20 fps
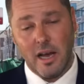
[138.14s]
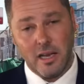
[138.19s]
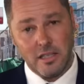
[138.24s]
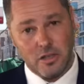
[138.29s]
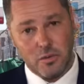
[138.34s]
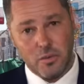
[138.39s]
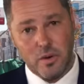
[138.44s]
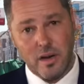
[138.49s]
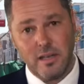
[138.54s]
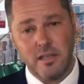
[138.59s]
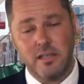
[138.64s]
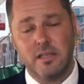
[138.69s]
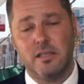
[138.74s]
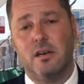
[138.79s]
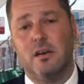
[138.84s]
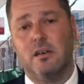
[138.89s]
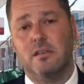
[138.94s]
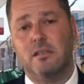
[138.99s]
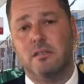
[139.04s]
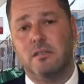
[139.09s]
has already
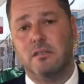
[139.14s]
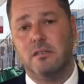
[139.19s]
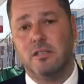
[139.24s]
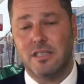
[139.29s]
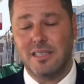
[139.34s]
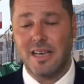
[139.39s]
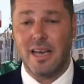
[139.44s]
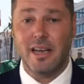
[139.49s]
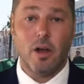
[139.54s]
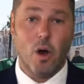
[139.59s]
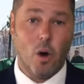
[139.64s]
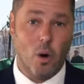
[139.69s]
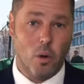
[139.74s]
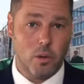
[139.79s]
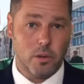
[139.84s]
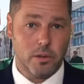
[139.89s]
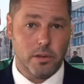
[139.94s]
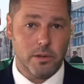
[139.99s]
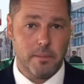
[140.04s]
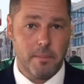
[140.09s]
started to take
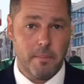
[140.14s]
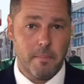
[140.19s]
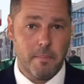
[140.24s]
hold.